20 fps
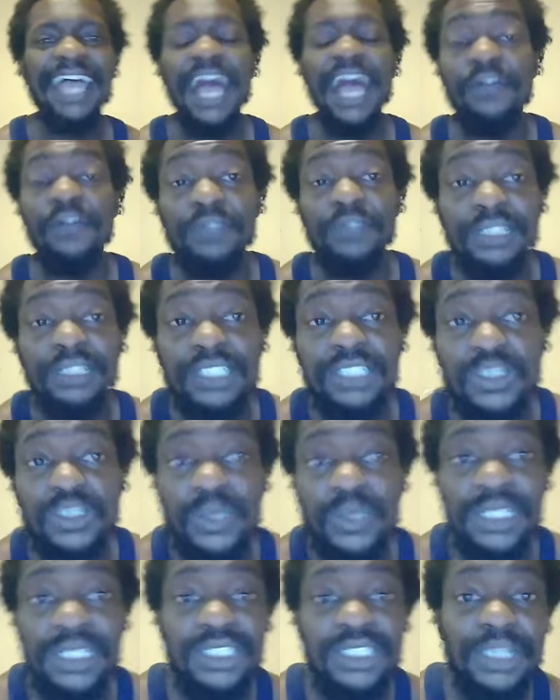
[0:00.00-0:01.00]
I really just
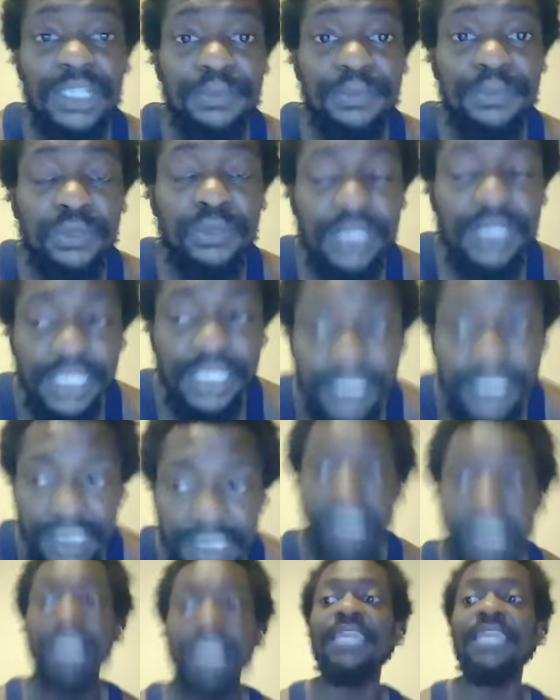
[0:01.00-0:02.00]
wanted to jump on here to
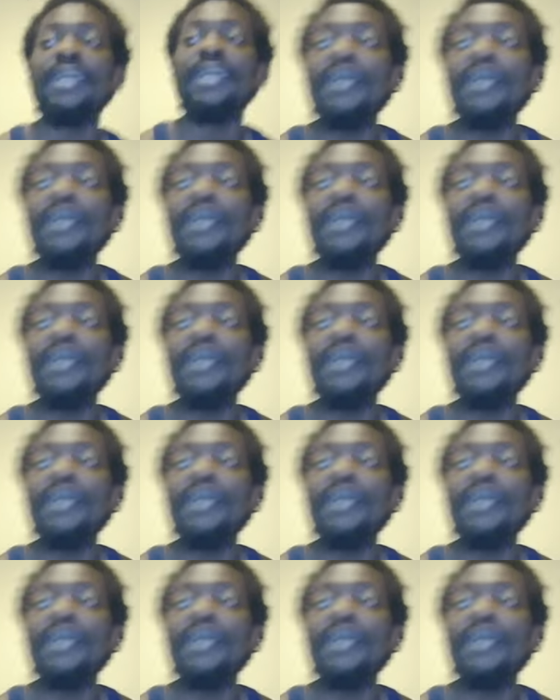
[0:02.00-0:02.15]
say,